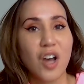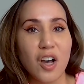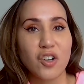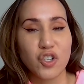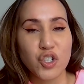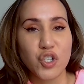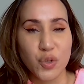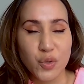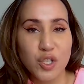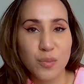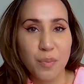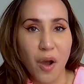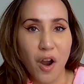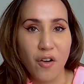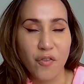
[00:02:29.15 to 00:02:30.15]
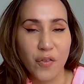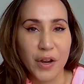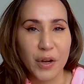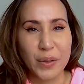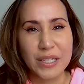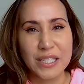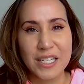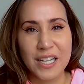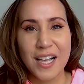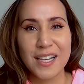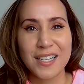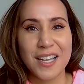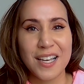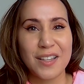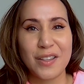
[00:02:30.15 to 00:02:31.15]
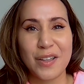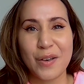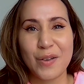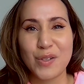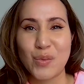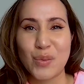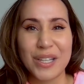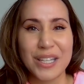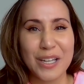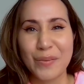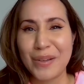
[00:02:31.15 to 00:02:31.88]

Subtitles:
on juice bar fragrances and those really,